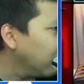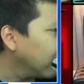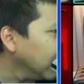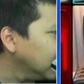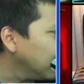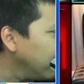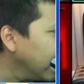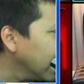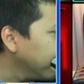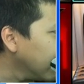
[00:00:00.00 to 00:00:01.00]
Okay, so
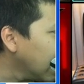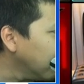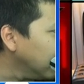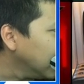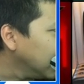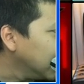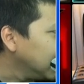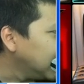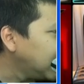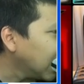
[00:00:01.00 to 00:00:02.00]
we have
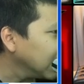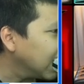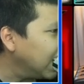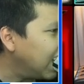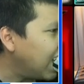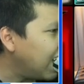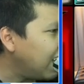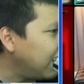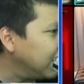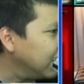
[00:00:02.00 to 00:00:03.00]

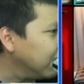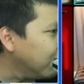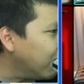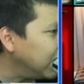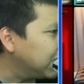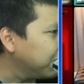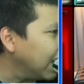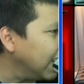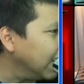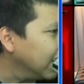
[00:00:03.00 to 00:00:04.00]
Shatana voiced
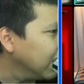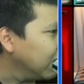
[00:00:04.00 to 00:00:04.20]
by.